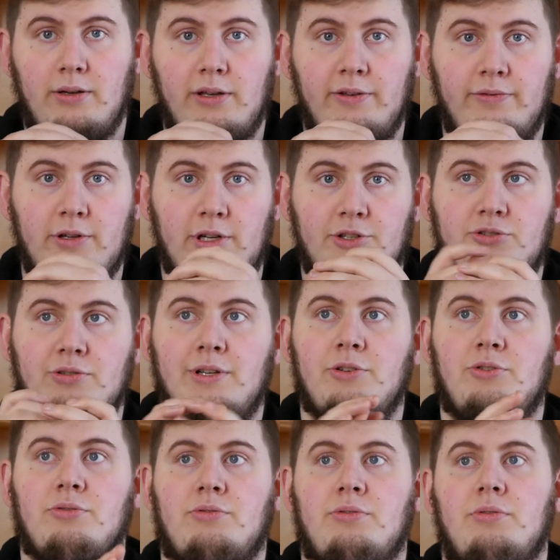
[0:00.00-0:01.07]
If you are trying
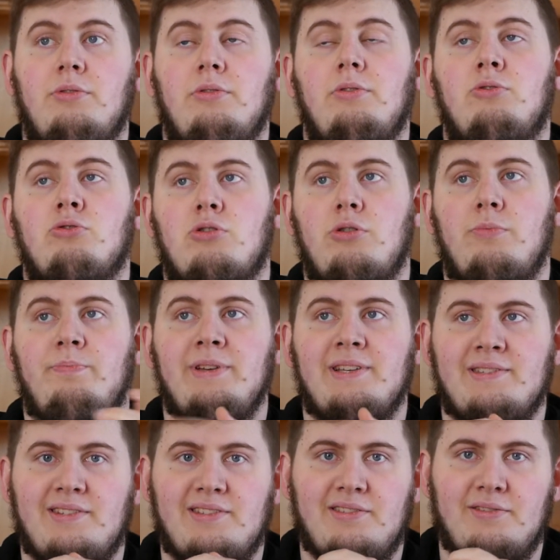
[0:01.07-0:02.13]
to grow a
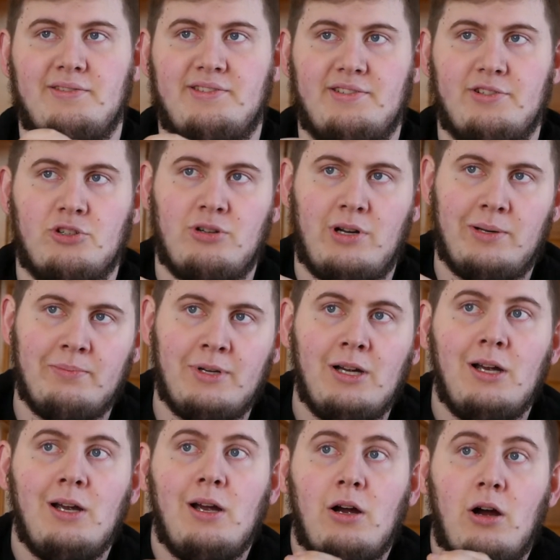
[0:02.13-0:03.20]
business on Instagram,
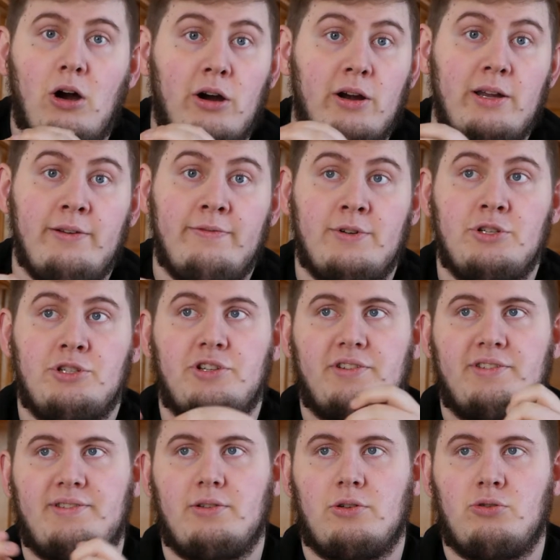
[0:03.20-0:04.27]
or even
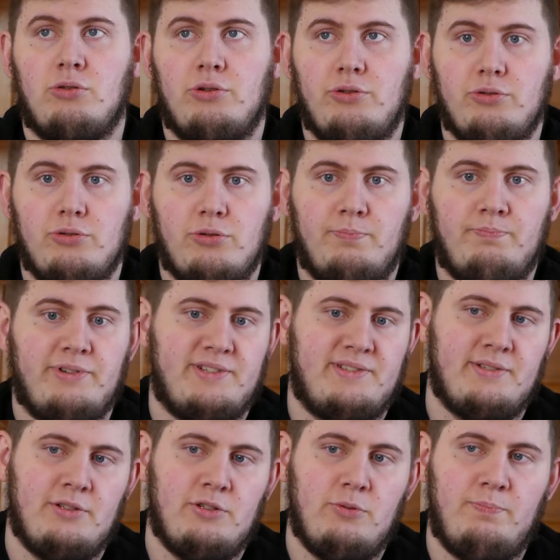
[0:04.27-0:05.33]
just grow your
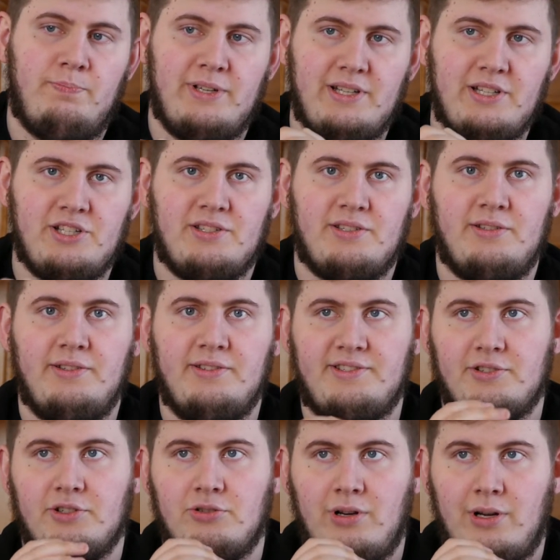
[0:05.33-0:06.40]
personal pages on
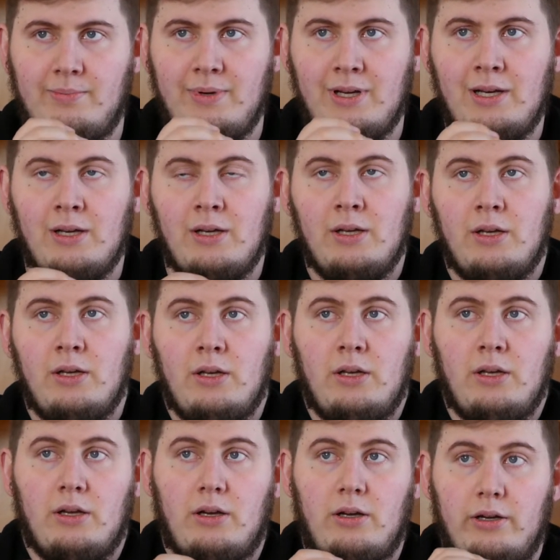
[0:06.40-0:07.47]
Instagram,
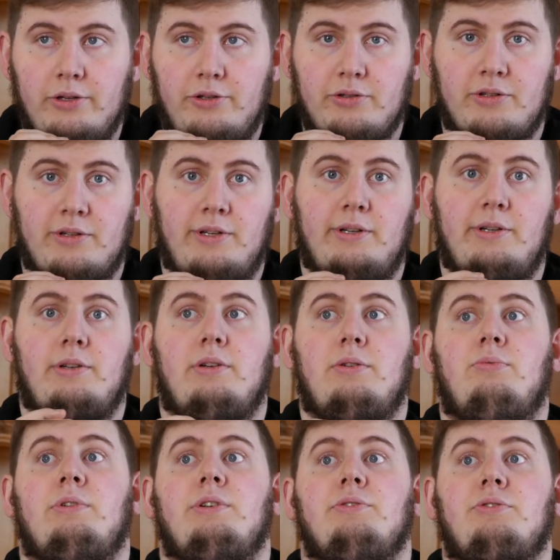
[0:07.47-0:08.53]
you're
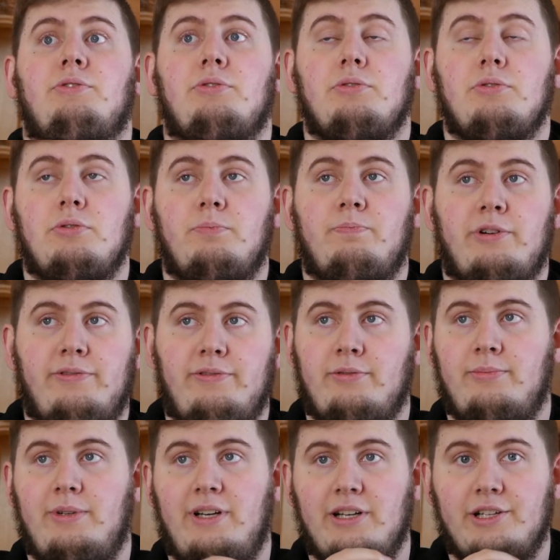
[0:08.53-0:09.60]
gonna want to
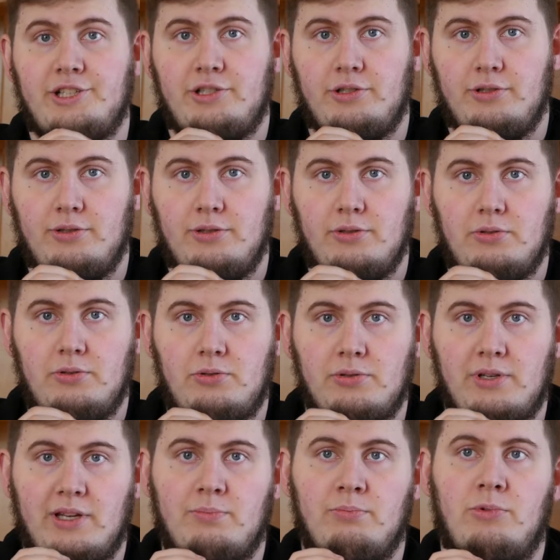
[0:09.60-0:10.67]
perform action to
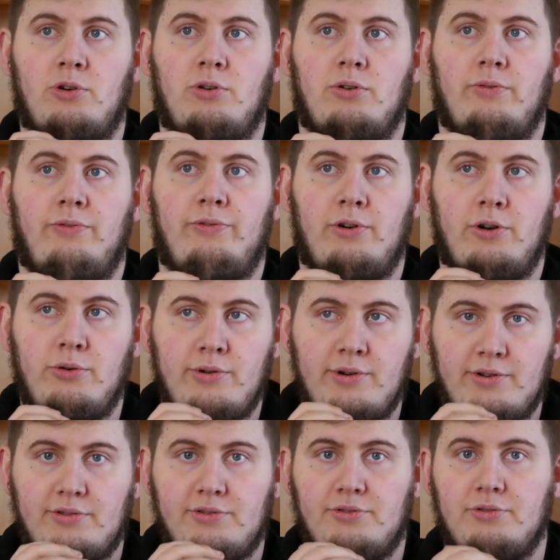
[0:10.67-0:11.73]
get more
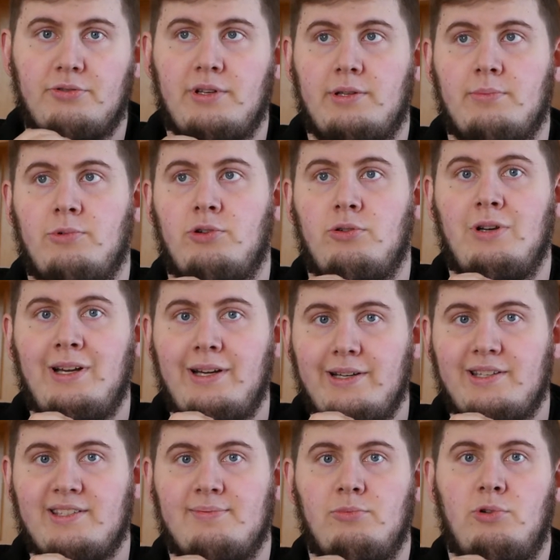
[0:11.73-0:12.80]
followers, to get more
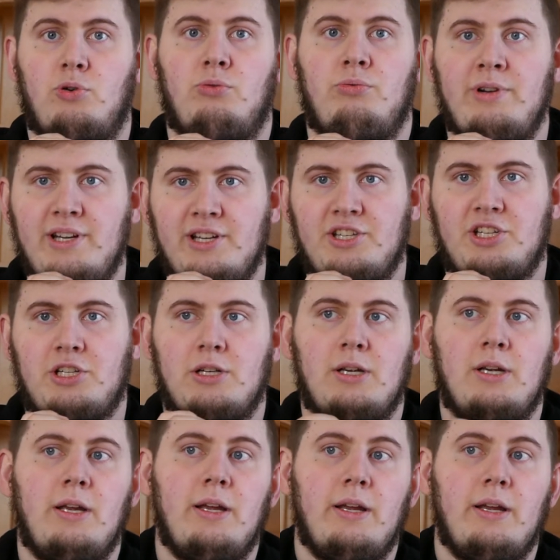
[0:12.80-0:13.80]
likes, more reach,